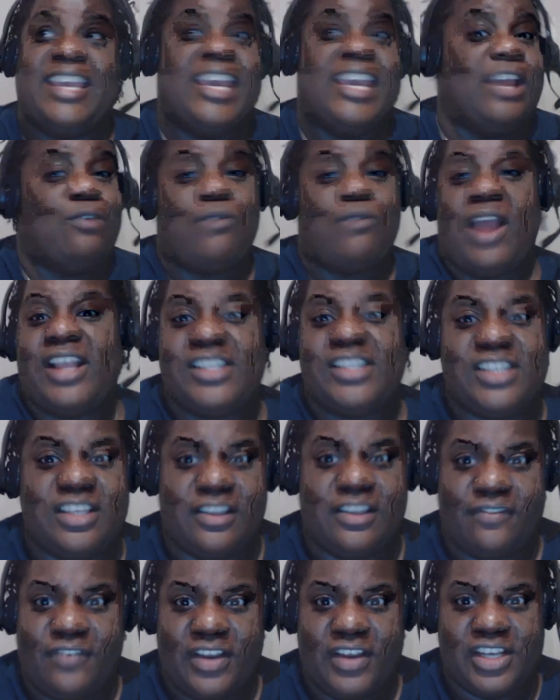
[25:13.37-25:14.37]
get right
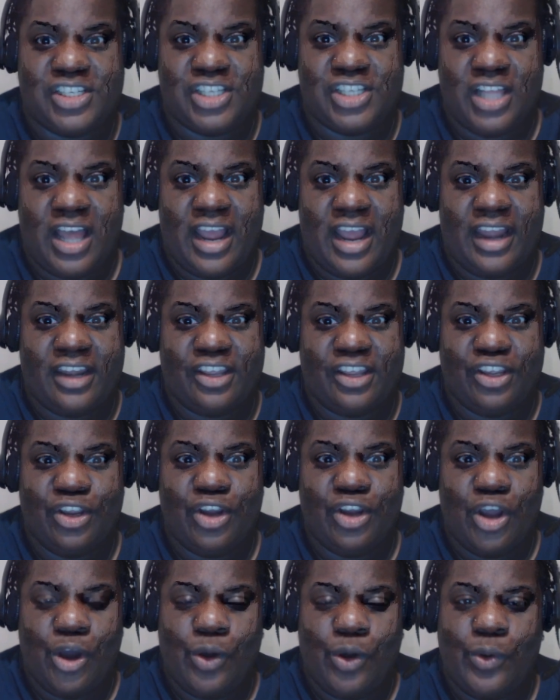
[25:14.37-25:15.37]
to the finish line,
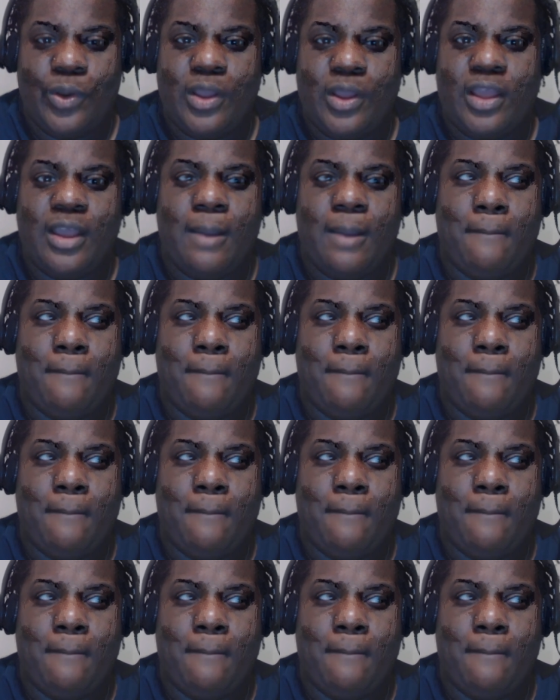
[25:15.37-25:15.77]
you know?